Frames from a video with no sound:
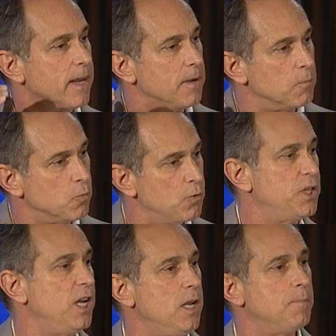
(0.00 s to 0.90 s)
a
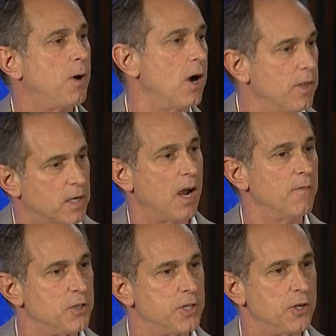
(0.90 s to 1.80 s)
routine part of the
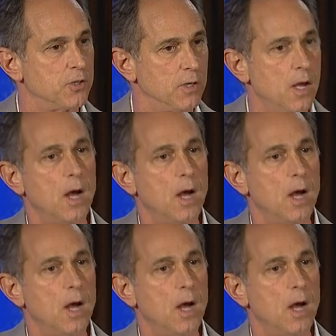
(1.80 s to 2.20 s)
conversation